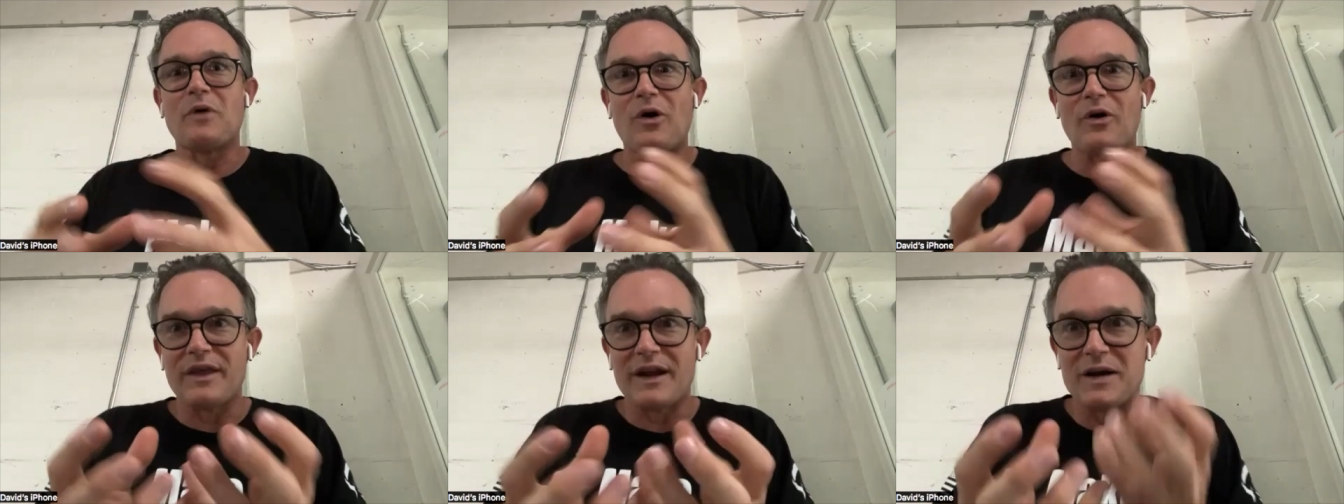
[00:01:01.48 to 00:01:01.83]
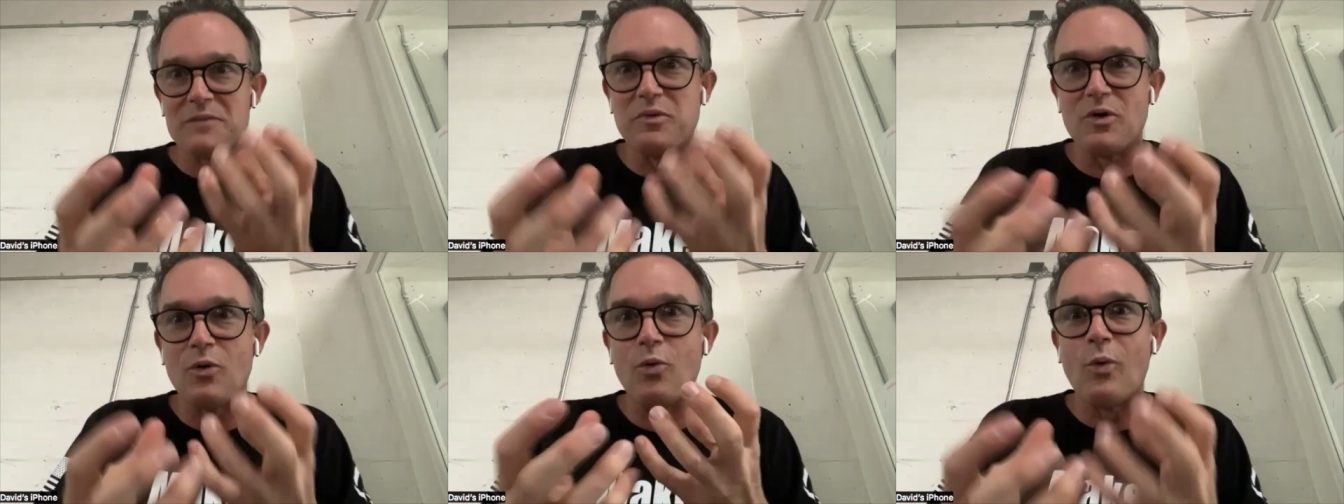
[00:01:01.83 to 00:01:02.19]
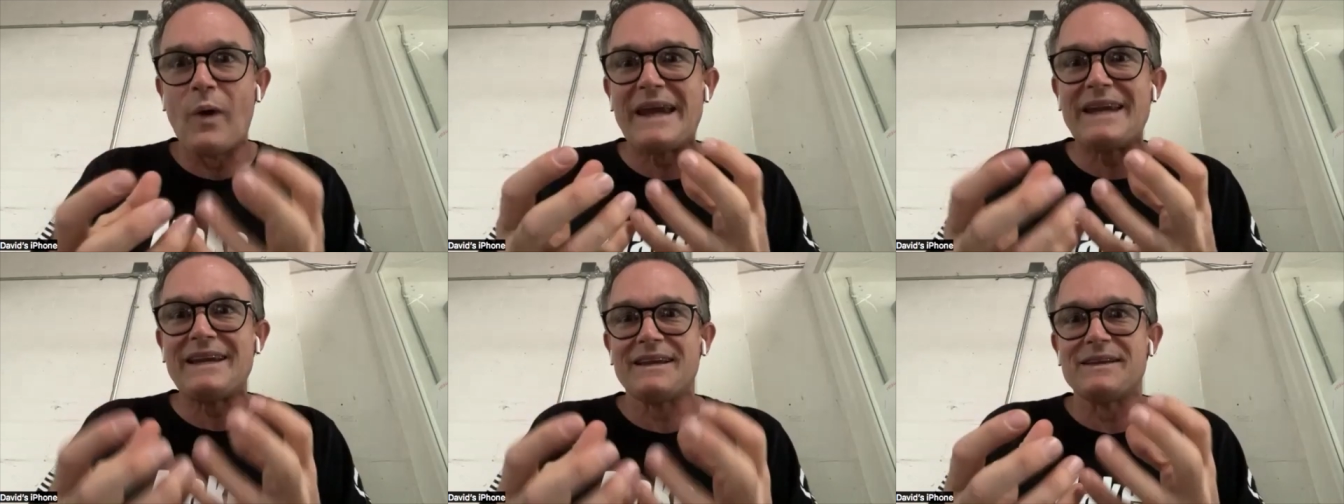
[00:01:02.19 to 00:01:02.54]
ball that I put
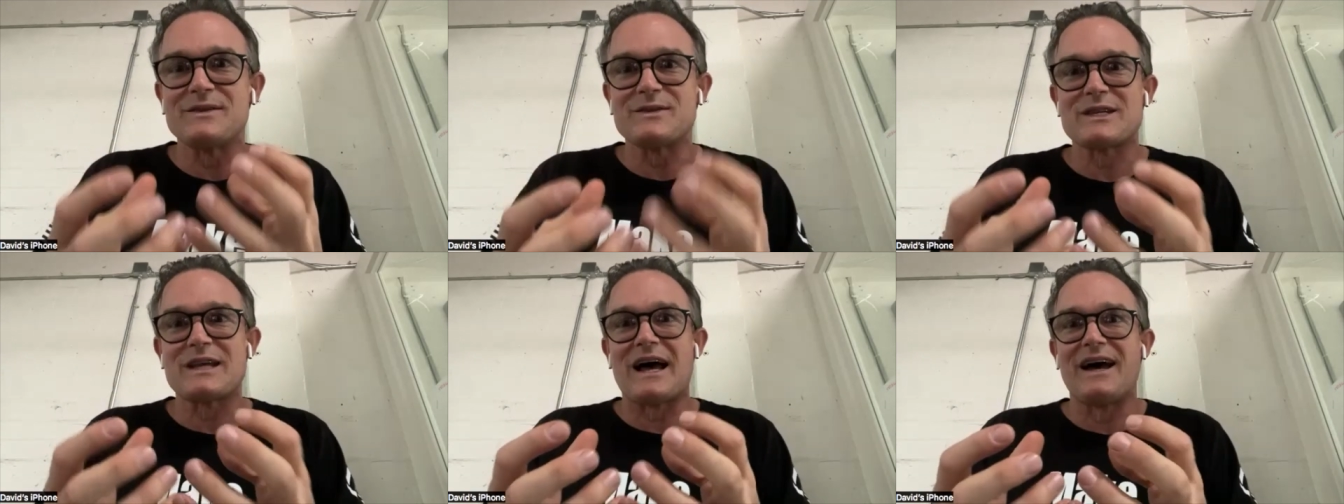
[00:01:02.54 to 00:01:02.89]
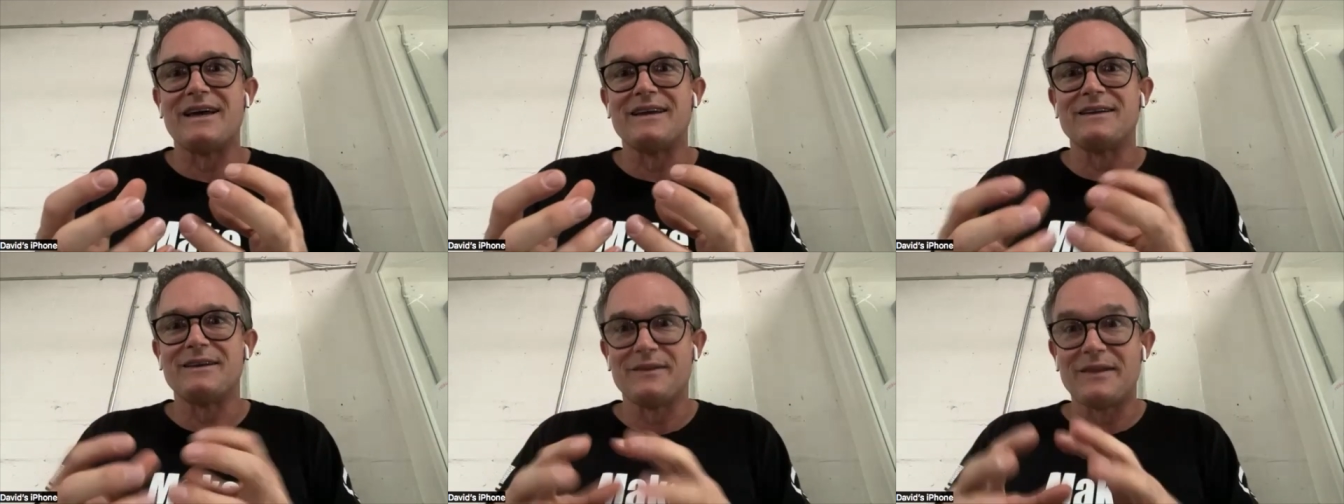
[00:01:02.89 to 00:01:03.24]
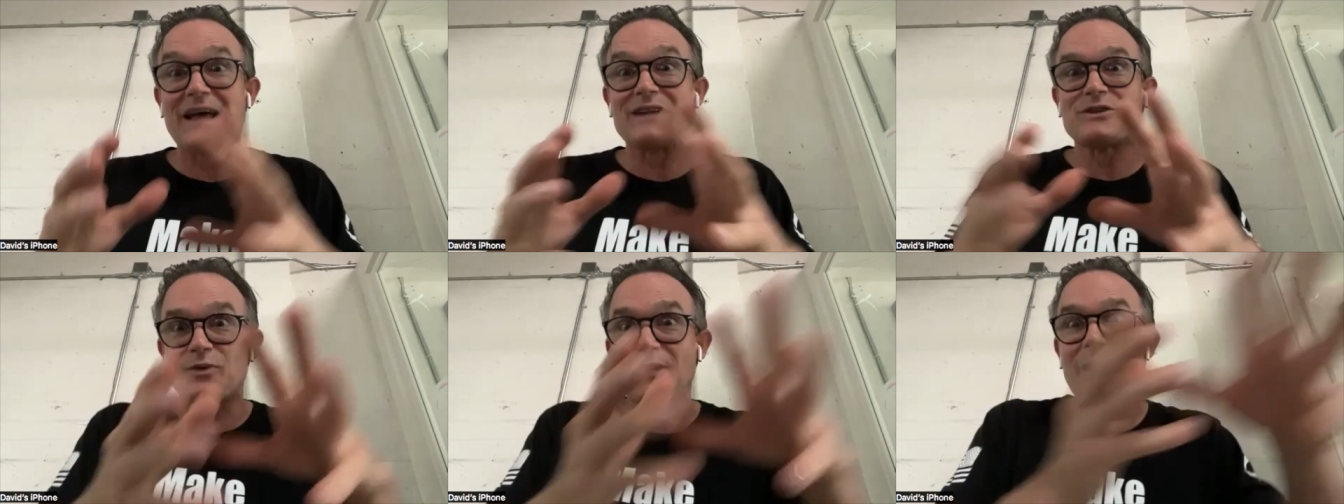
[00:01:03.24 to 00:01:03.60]
weight inside. And
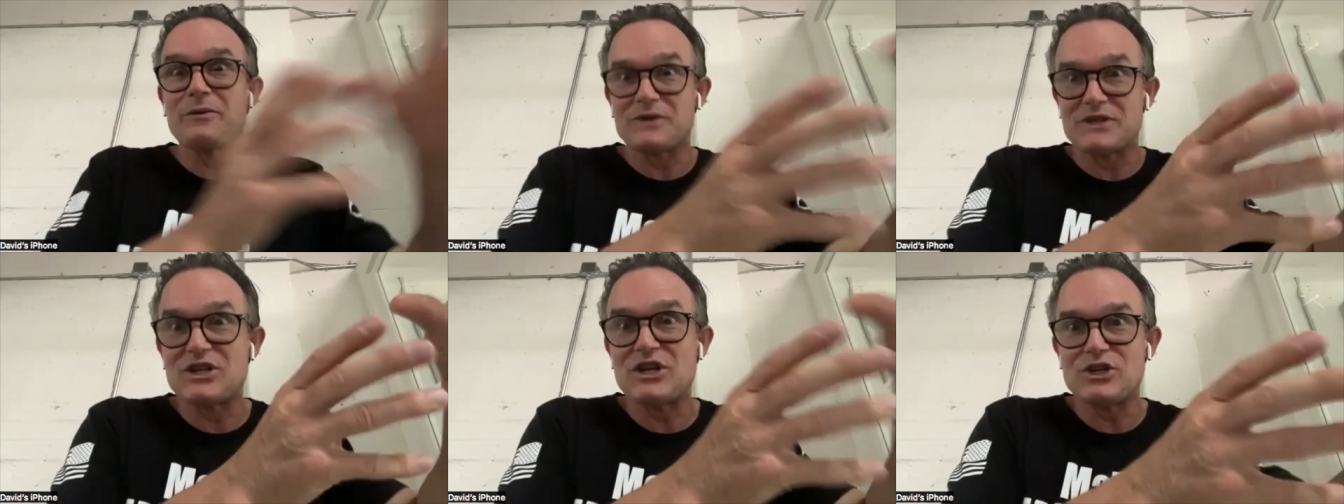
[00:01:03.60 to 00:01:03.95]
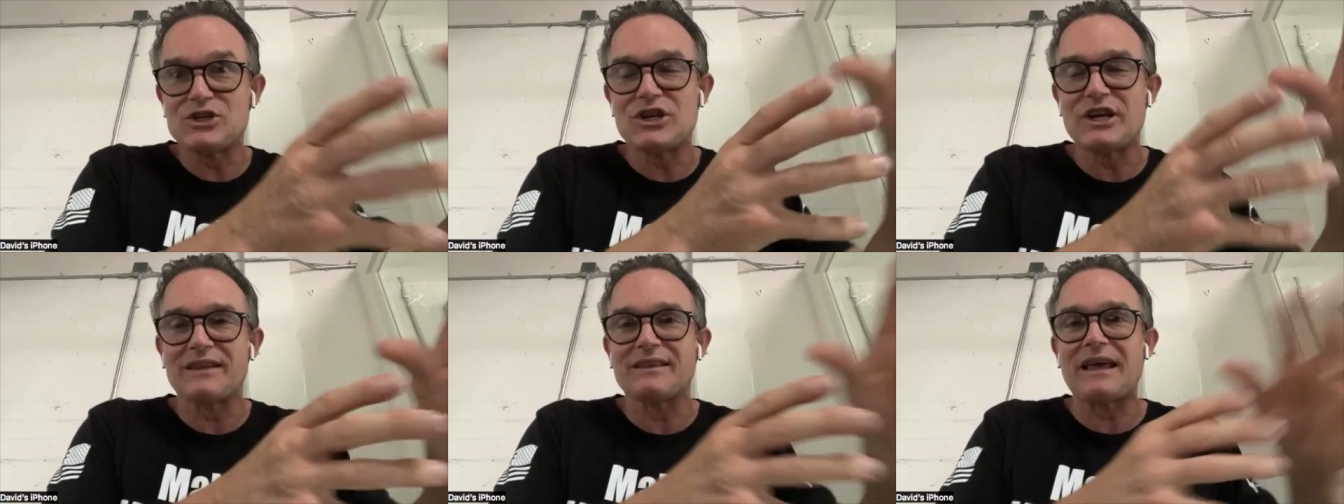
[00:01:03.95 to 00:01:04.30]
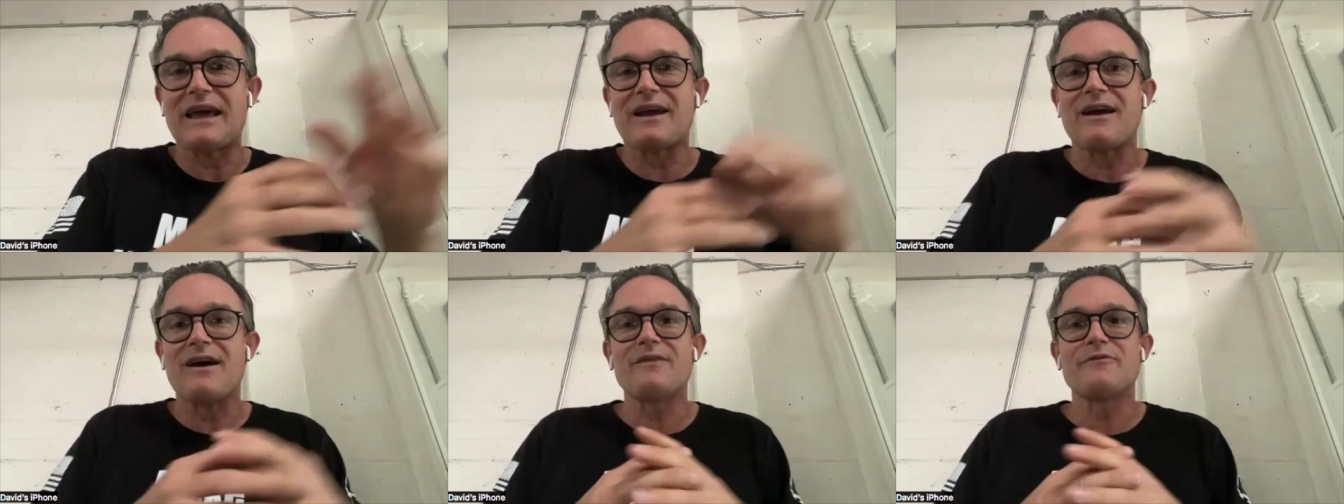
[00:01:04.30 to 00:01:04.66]
that's what mm-hmm. I was teaching at
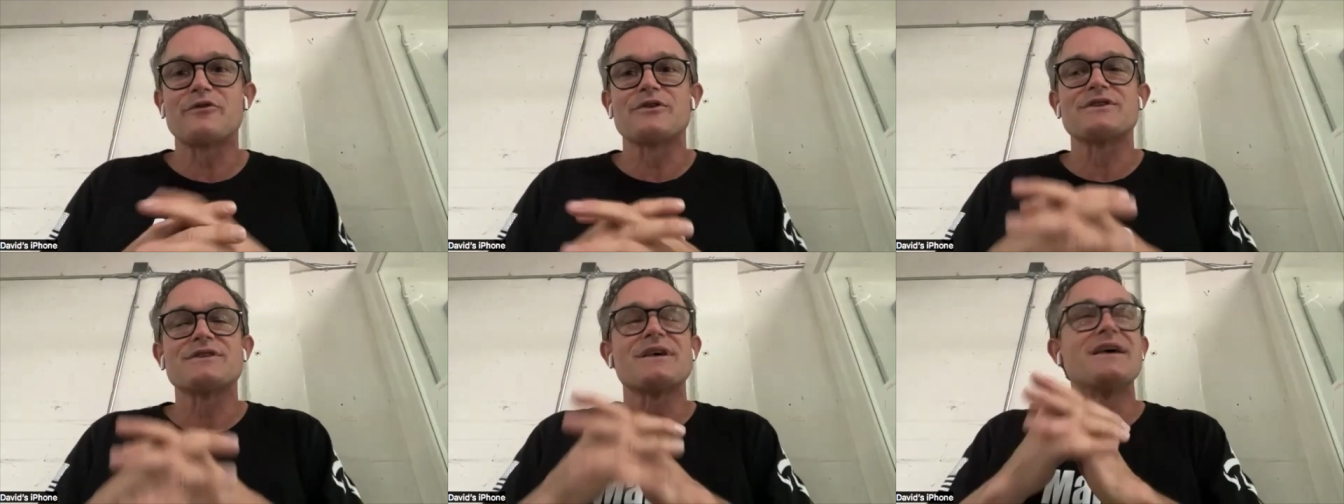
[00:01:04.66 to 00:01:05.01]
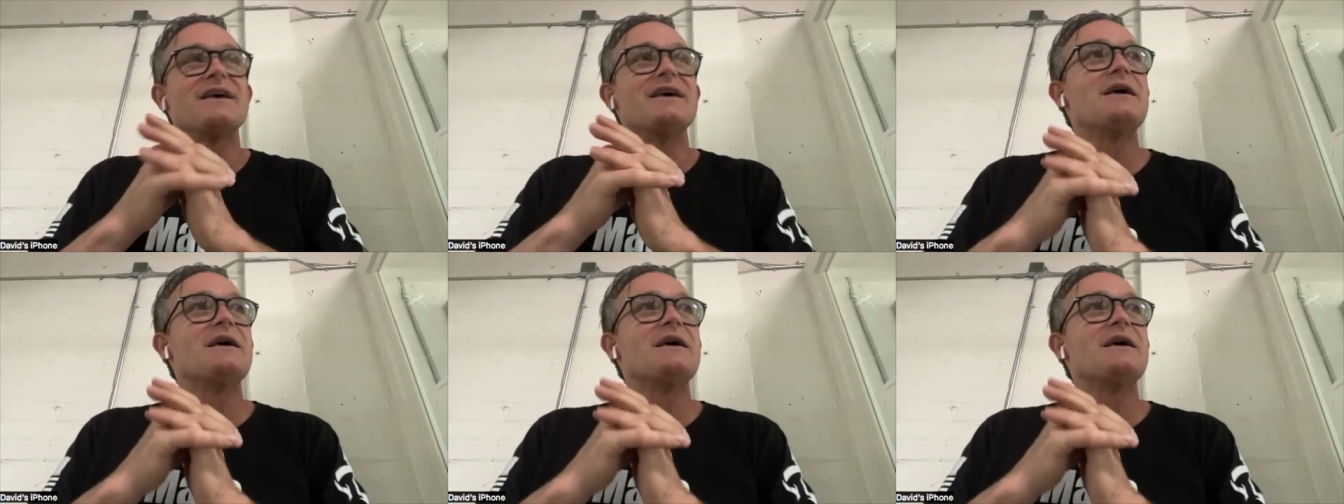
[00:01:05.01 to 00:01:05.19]
that conference.